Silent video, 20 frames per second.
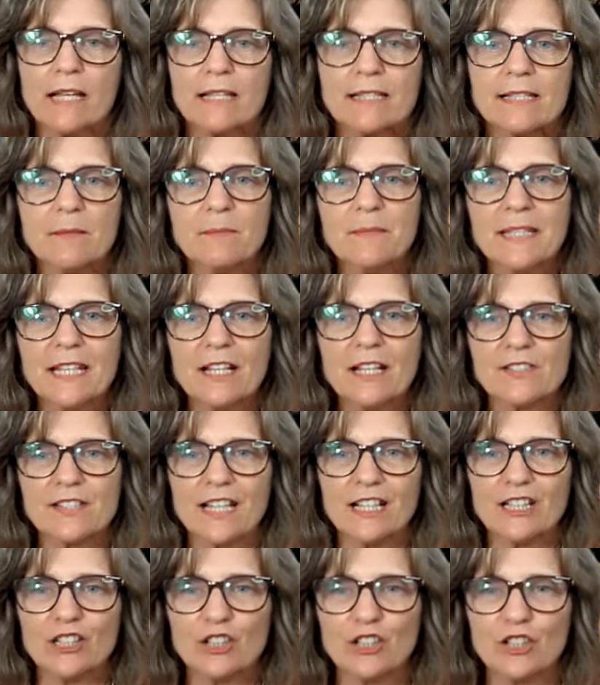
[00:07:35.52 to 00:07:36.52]
Something else
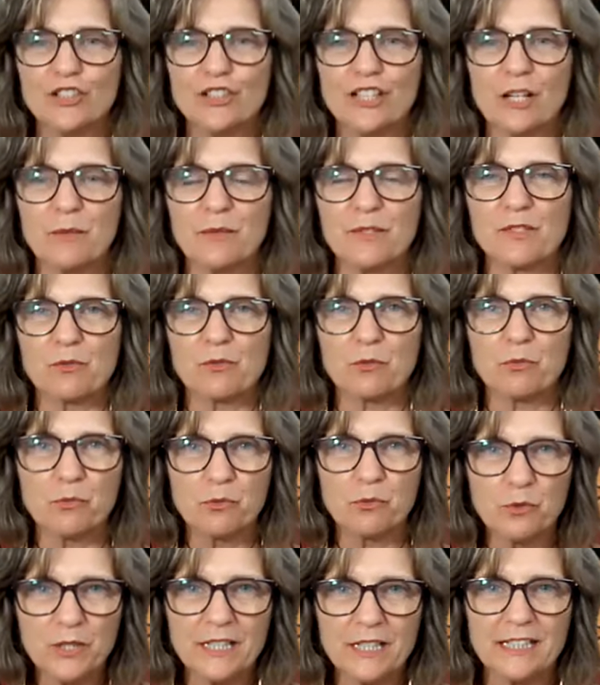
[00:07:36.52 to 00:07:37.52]
I learned that was
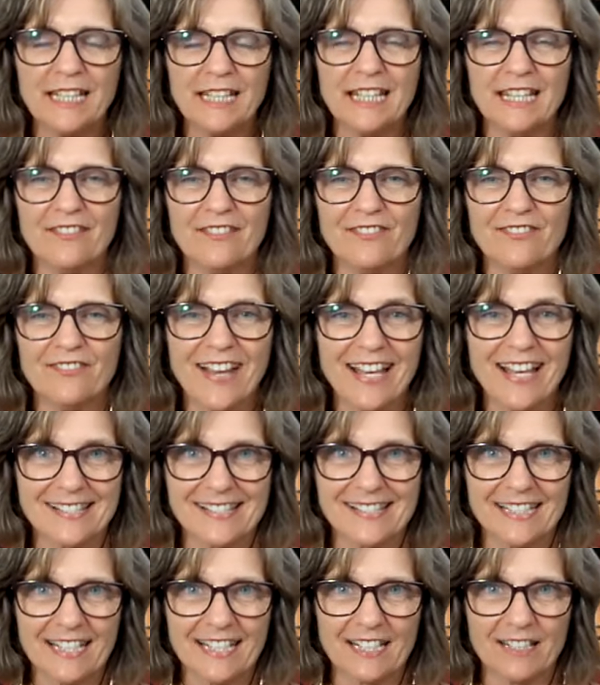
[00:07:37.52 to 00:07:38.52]
really
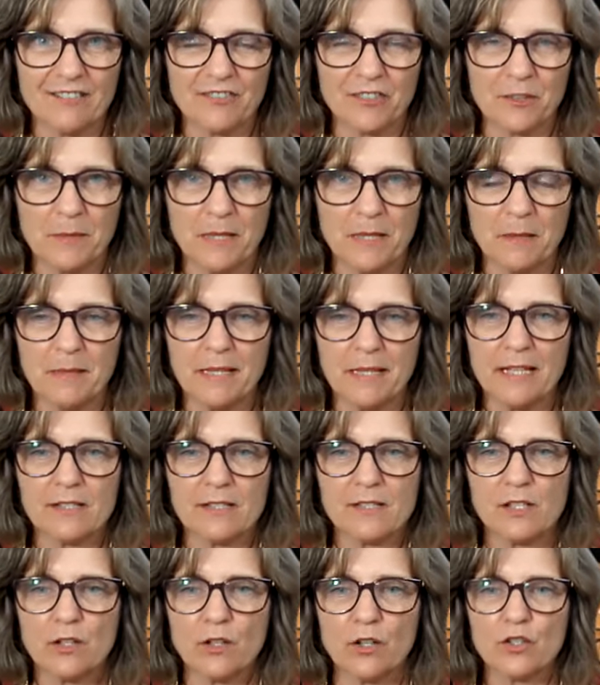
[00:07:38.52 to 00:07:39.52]
fascinating for me,
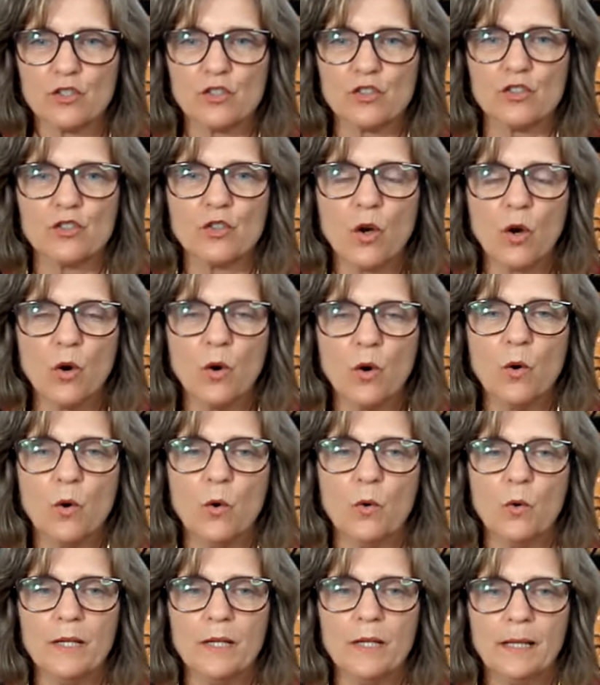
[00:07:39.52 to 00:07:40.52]
because there are
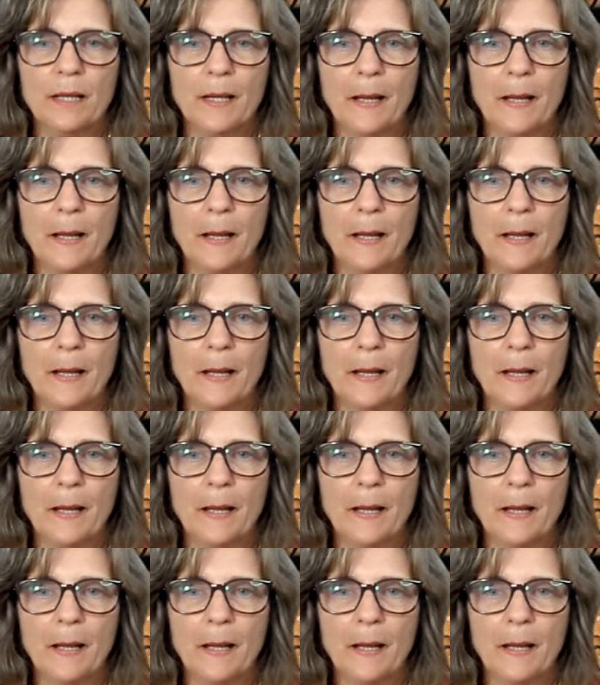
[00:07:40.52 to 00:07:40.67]
so